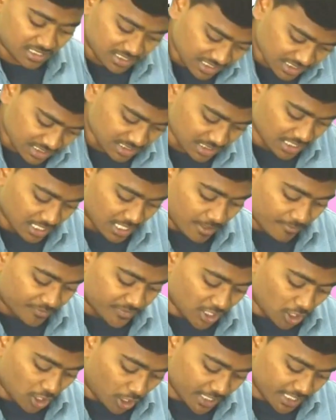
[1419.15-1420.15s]
Yes,
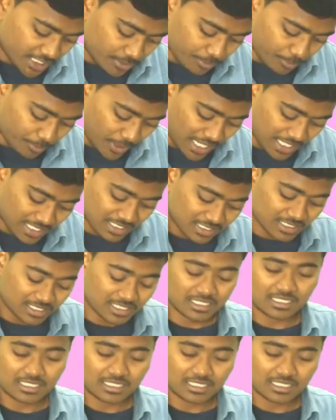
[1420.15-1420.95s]
the audit partner